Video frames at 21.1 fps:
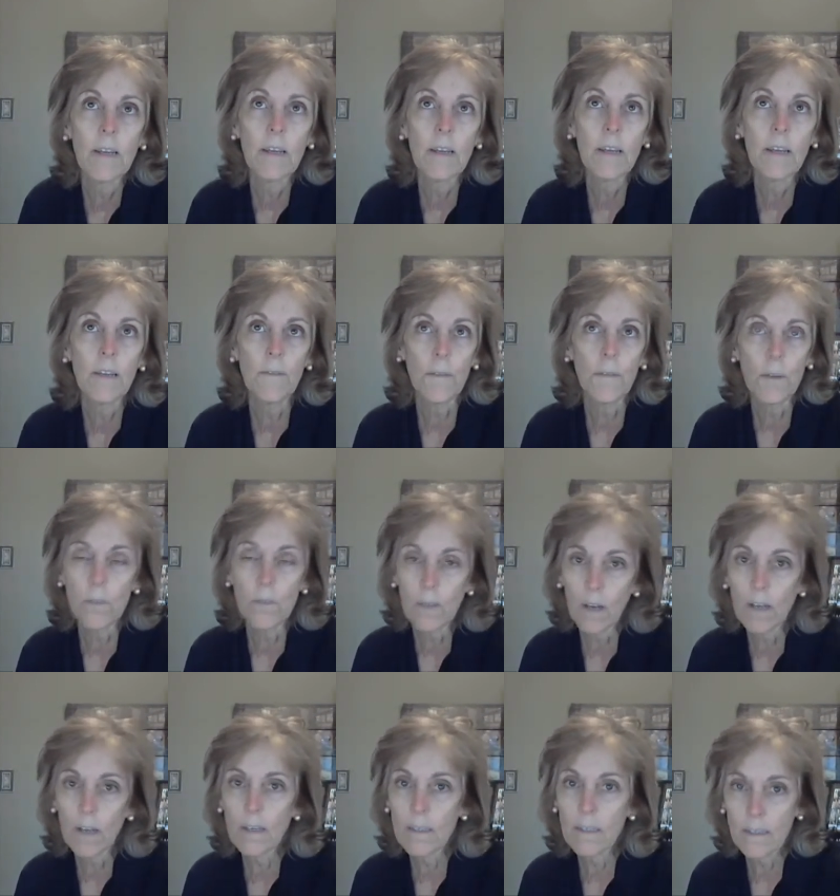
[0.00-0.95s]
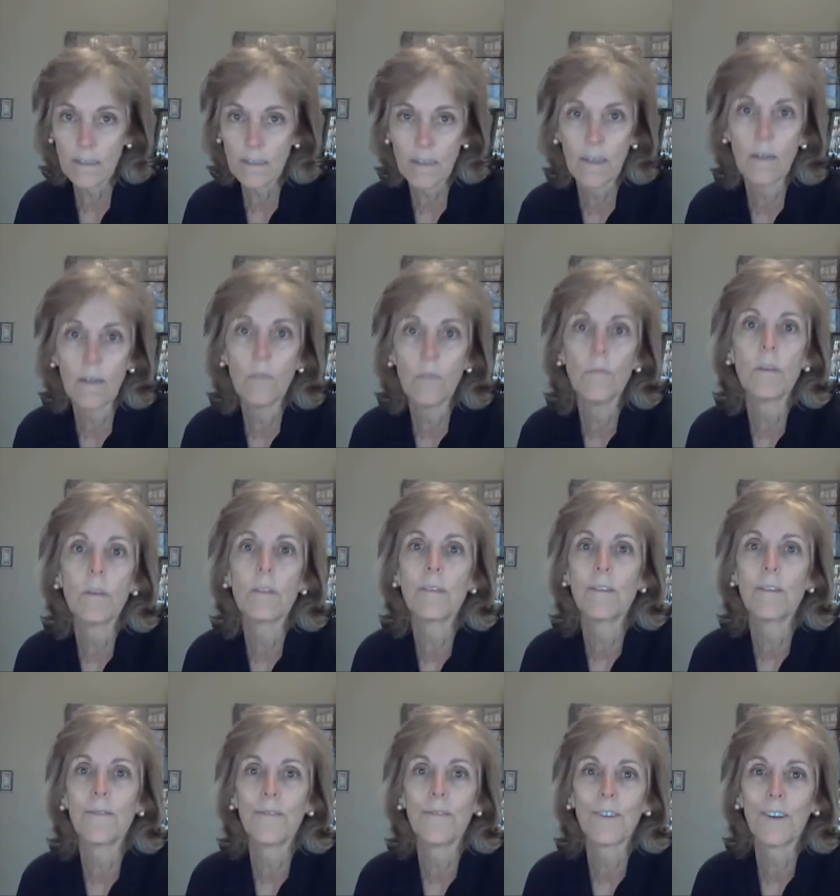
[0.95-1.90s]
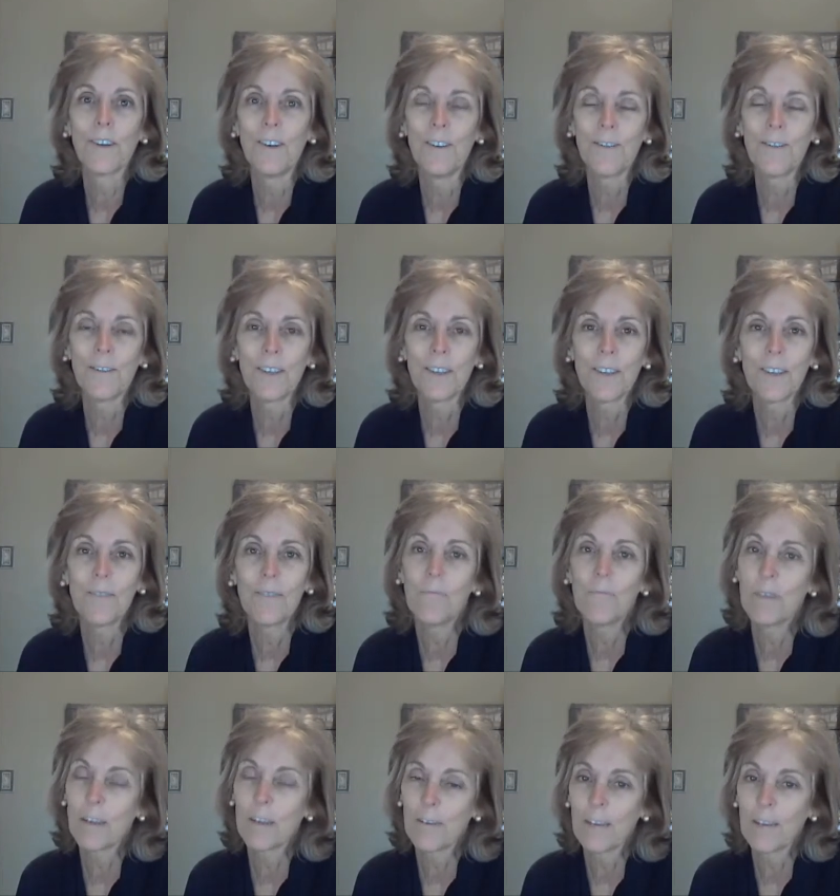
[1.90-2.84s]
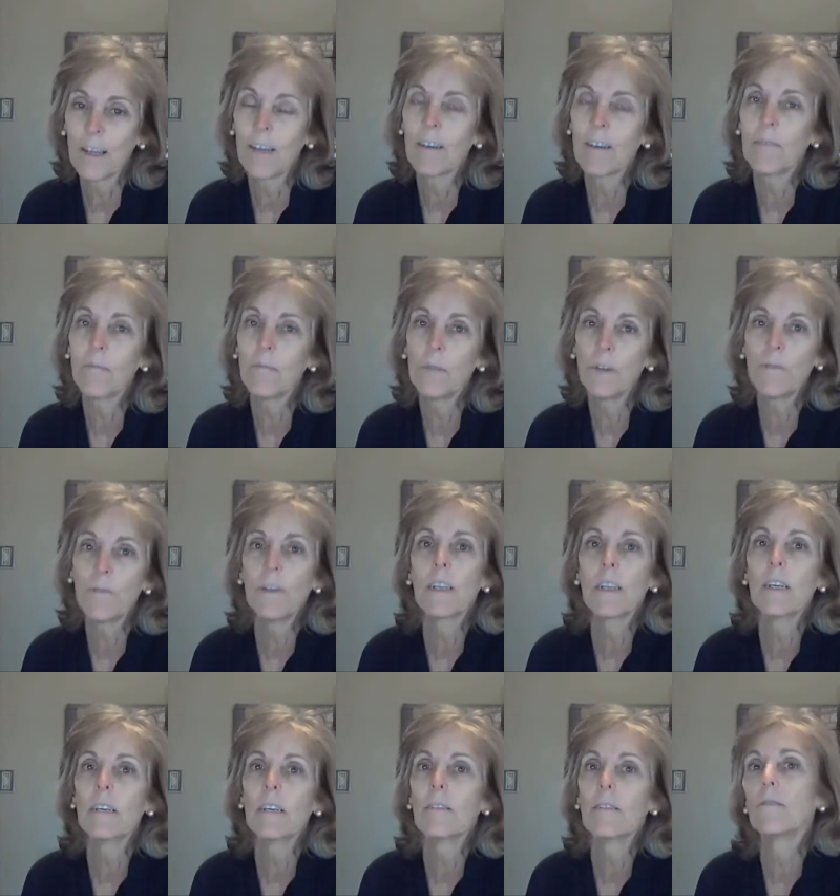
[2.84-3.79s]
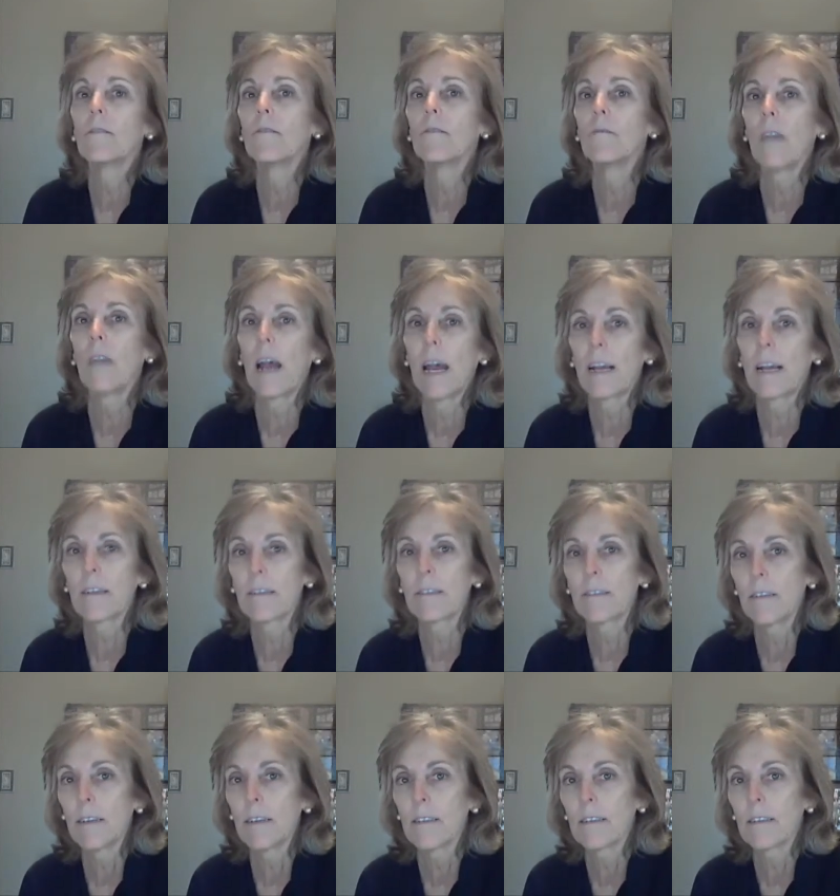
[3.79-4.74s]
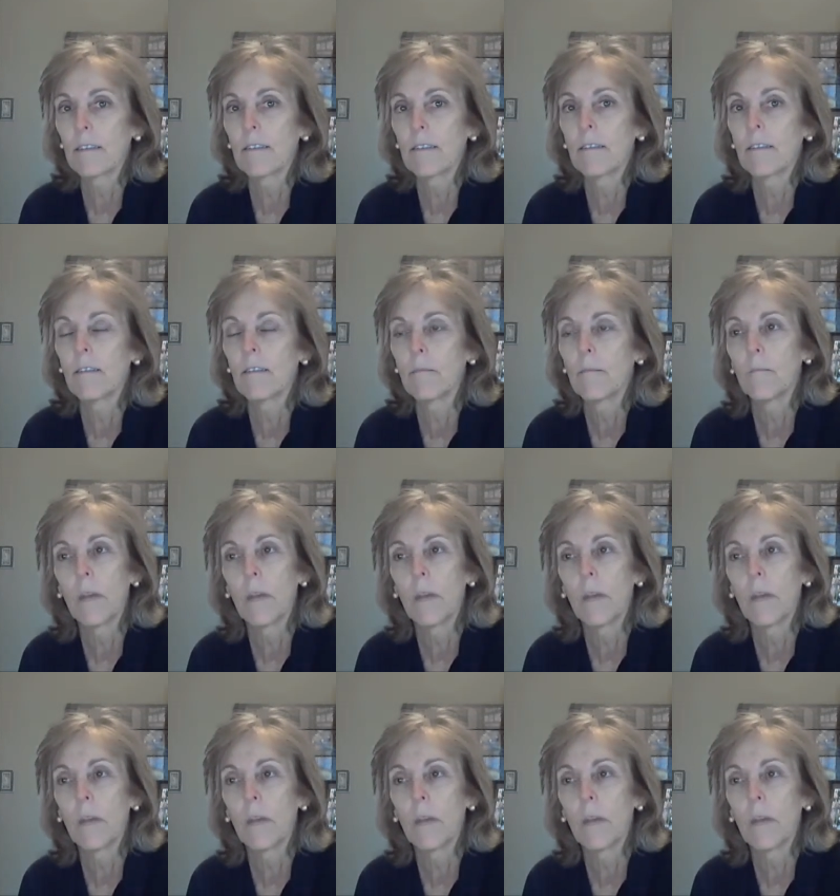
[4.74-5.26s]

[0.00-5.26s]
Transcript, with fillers: If you thought Excel was difficult, we are now moving into Access.